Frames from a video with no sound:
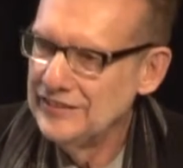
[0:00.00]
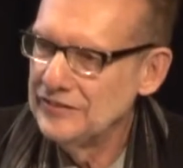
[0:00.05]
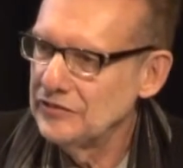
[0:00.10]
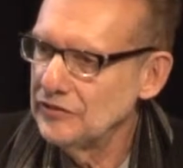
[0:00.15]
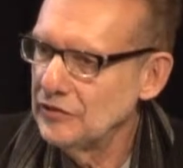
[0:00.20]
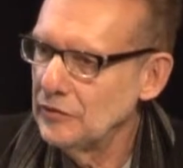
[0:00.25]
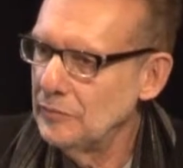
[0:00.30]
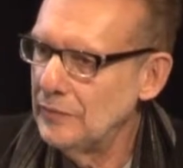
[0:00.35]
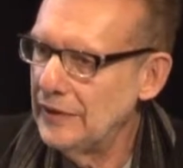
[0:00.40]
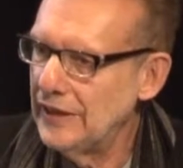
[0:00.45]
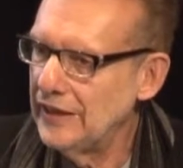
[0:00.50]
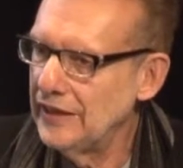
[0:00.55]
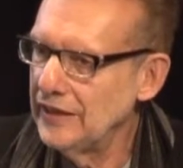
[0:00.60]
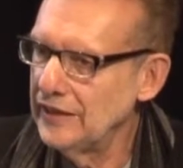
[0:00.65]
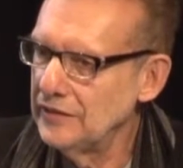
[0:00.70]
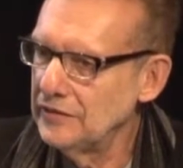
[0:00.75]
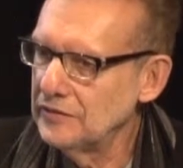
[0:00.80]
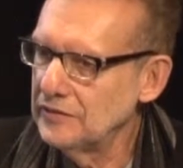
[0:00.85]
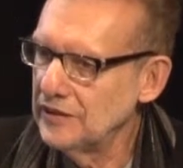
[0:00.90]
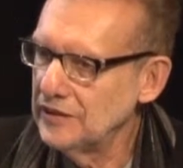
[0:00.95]
So
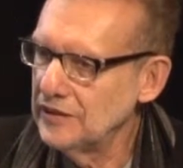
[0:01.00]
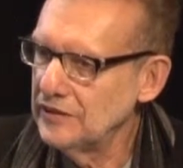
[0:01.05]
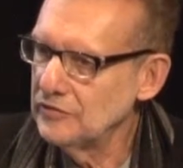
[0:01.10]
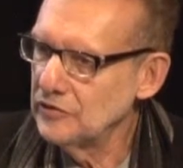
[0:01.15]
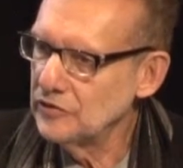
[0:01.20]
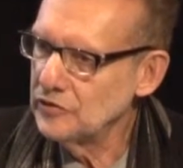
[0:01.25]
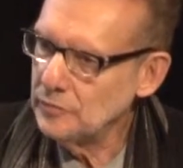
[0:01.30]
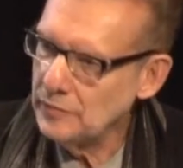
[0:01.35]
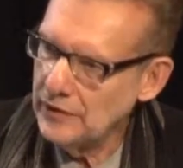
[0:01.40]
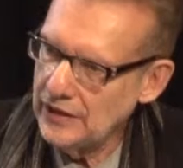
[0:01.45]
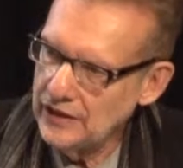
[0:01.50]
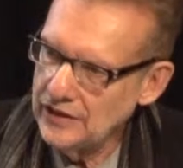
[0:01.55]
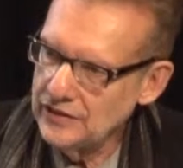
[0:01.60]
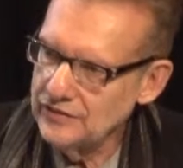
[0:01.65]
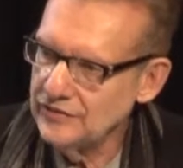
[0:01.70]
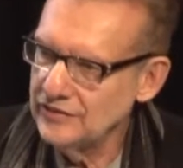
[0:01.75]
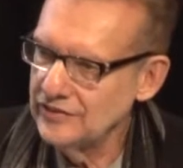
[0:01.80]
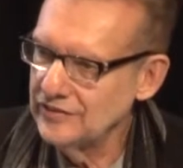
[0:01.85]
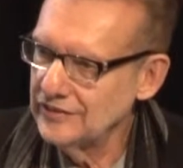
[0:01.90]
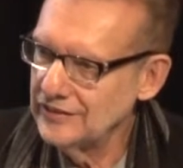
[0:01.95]
my
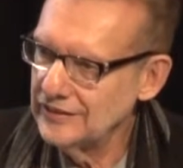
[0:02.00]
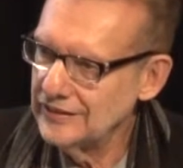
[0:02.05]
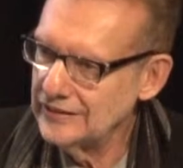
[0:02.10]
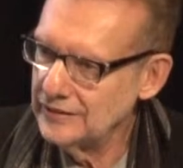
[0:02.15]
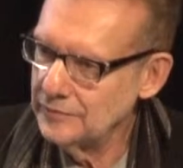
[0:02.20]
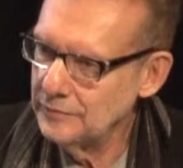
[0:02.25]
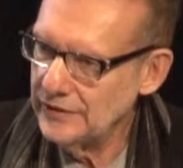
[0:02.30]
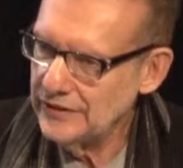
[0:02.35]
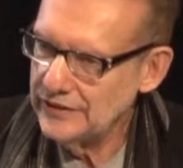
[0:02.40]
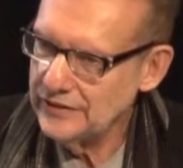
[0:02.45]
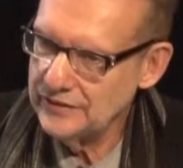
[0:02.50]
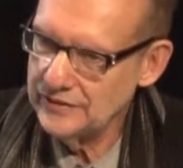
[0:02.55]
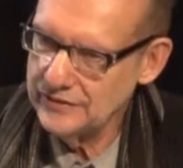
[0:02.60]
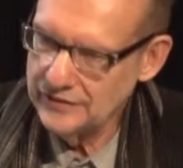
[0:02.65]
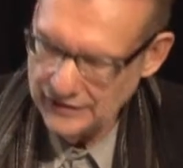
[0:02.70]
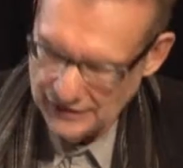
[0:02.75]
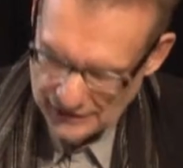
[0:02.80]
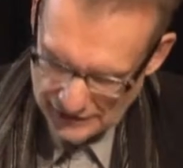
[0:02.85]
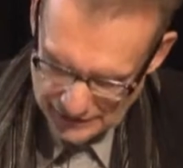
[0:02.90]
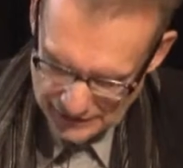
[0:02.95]
response is a little bit
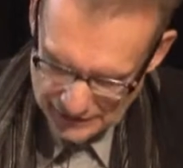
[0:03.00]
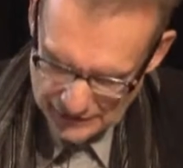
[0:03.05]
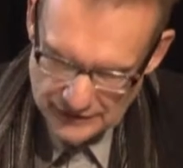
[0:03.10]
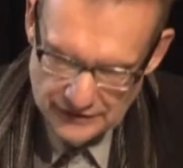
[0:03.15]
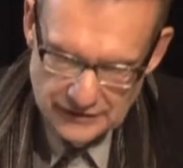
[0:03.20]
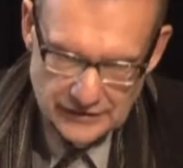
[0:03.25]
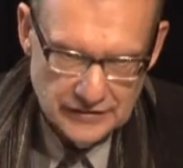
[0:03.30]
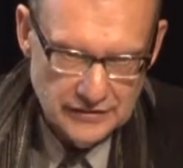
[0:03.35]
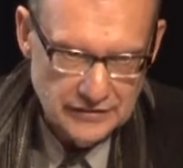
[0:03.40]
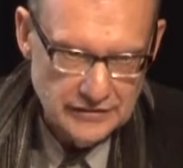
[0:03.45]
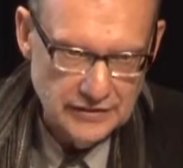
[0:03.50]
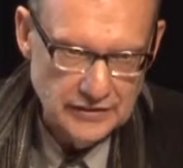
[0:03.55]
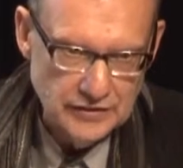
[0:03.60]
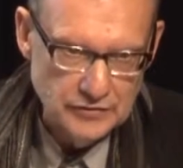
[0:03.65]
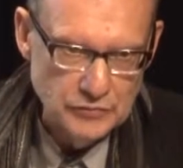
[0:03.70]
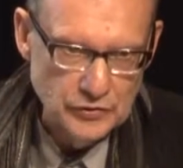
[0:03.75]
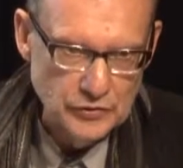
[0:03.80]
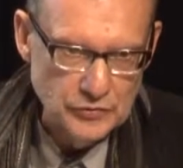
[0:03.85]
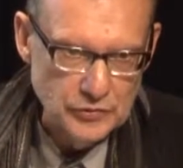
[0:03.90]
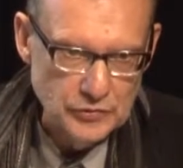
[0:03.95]

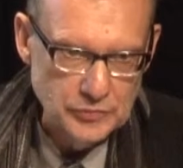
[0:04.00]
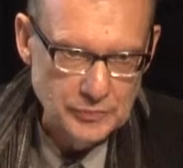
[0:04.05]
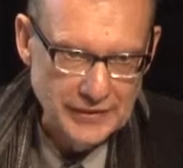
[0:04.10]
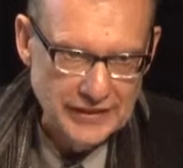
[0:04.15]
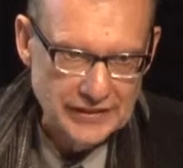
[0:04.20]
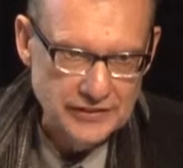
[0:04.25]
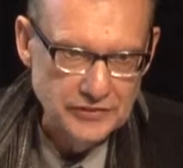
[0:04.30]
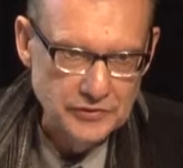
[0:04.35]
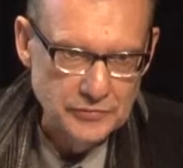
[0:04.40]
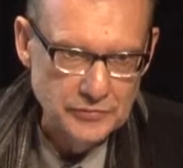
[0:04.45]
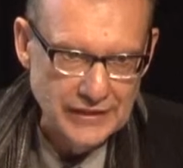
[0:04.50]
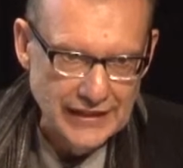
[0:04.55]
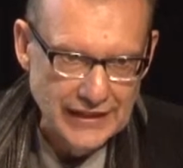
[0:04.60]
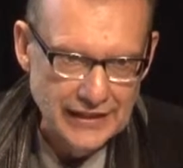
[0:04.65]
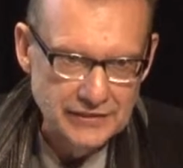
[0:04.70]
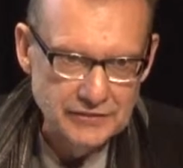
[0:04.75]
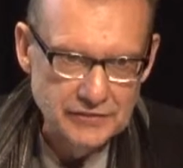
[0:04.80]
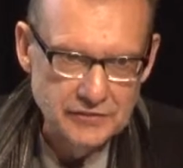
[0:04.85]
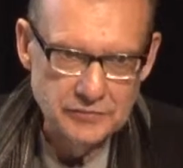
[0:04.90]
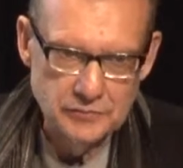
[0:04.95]
with respect to
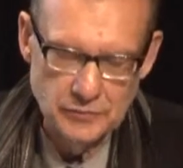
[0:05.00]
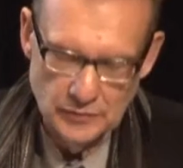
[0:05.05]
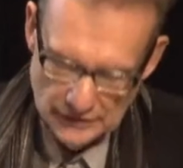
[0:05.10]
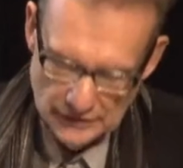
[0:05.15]
that